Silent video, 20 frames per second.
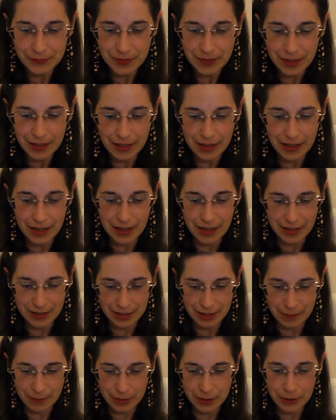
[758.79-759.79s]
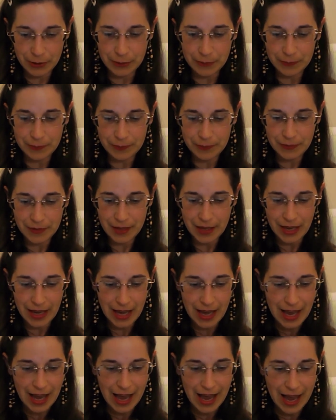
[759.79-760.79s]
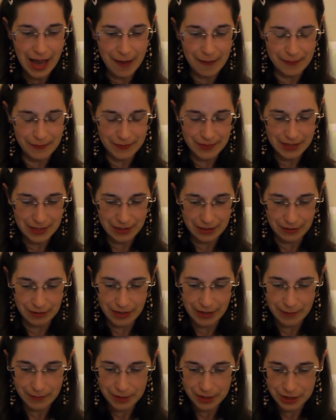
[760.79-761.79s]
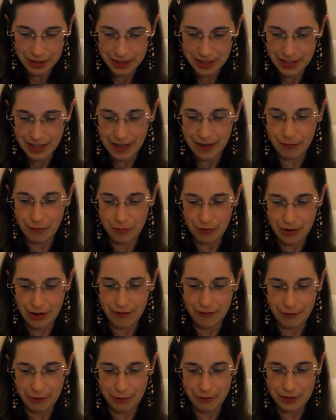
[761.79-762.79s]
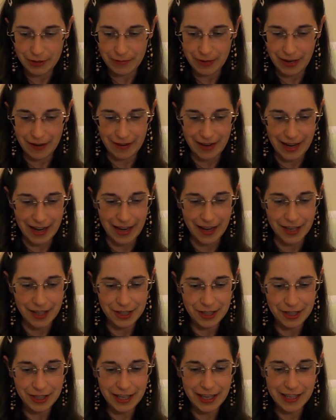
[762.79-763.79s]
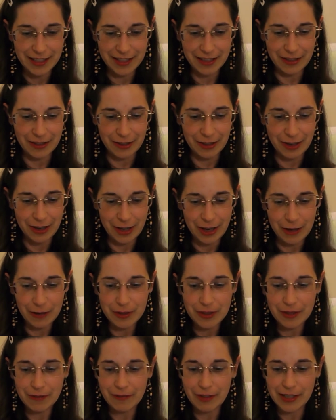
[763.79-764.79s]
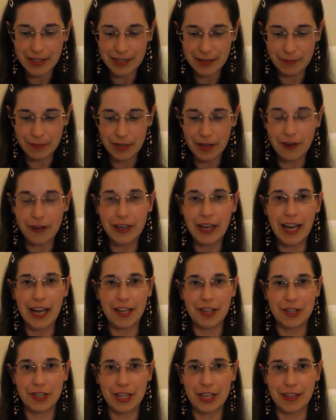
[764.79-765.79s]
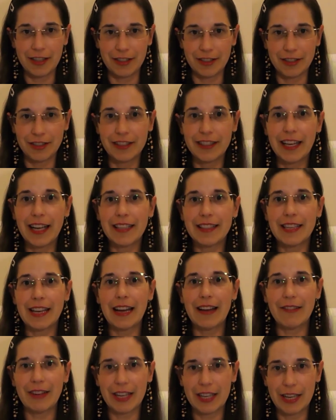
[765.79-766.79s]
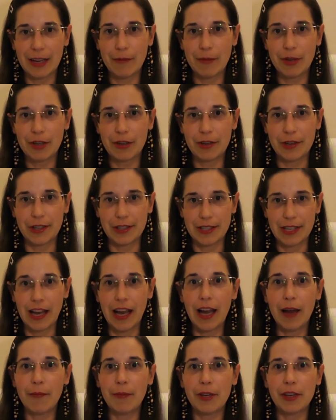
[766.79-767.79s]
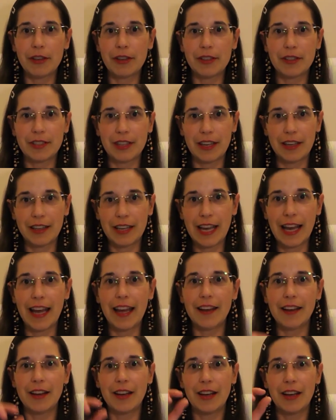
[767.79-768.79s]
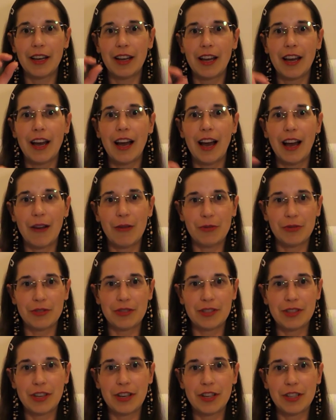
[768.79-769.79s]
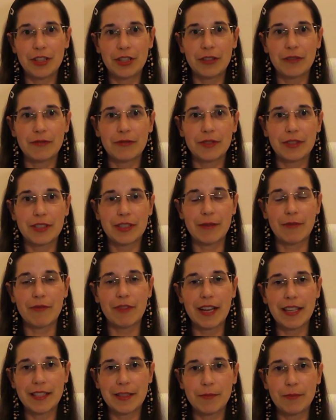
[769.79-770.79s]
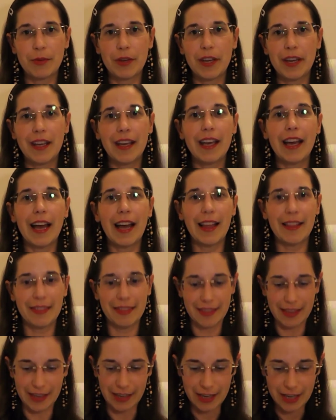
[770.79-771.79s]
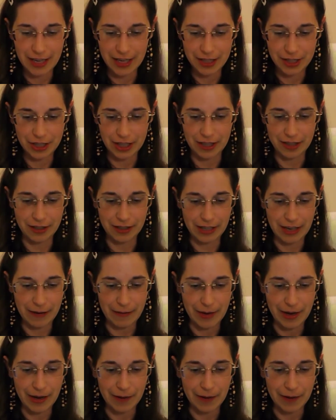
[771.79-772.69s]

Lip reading: W. So let me just say what I've wrote about her. She has got loads of recipe on her channel. That's how I come across her, because again, I was searching for some recipe and her channel come up.